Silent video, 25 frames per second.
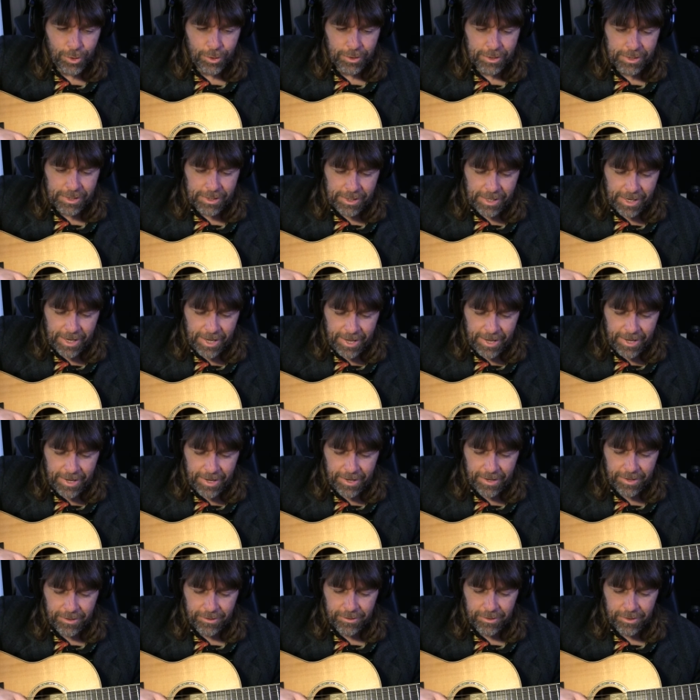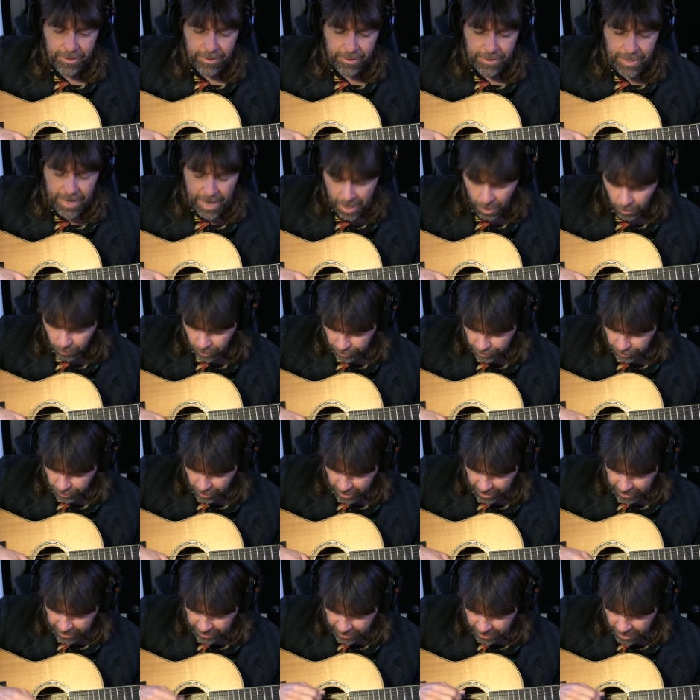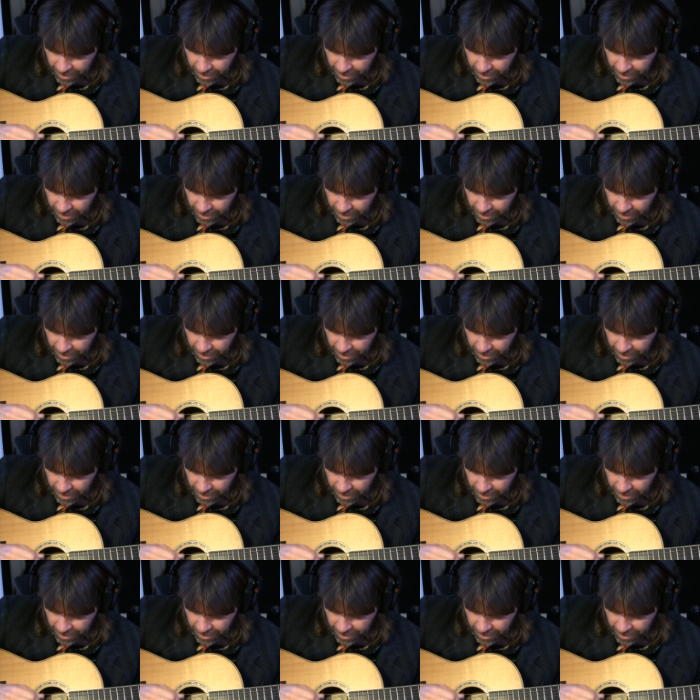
E and. Now we'll try to